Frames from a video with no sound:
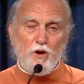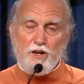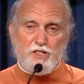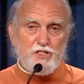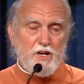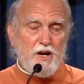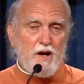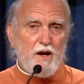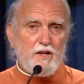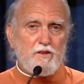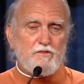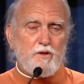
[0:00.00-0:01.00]
God is not
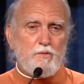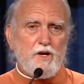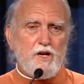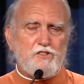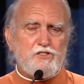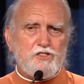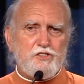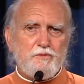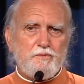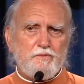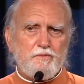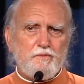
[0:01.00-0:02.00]
hiding from
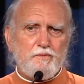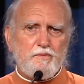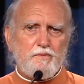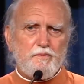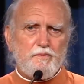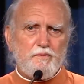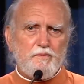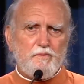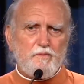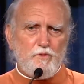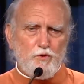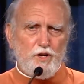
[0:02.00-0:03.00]
us,
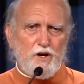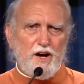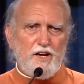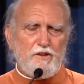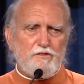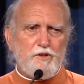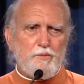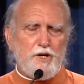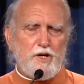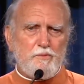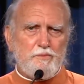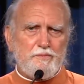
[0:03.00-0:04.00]
we are hiding
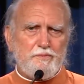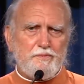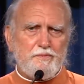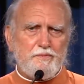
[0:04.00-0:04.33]
from Him.